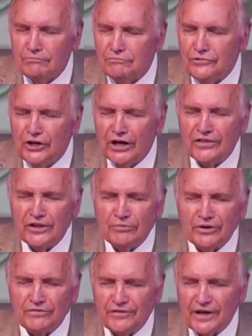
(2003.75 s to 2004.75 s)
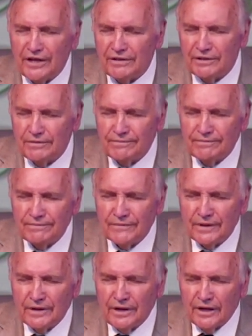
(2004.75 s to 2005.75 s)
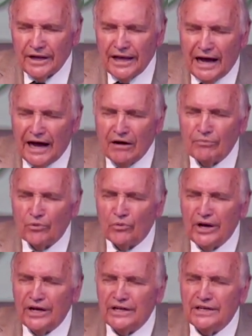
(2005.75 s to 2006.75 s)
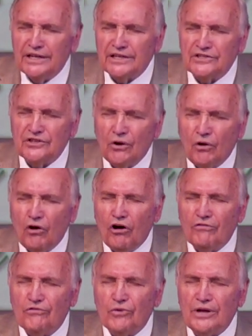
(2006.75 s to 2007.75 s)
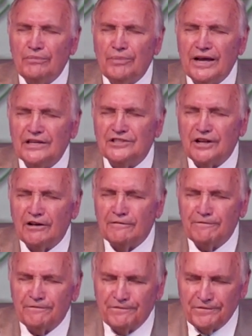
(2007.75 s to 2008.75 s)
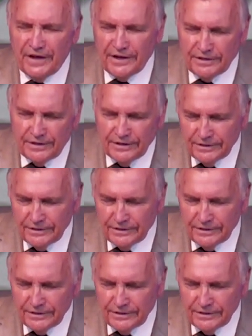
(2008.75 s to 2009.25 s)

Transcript: Nothing but faith. He operated his offering based on faith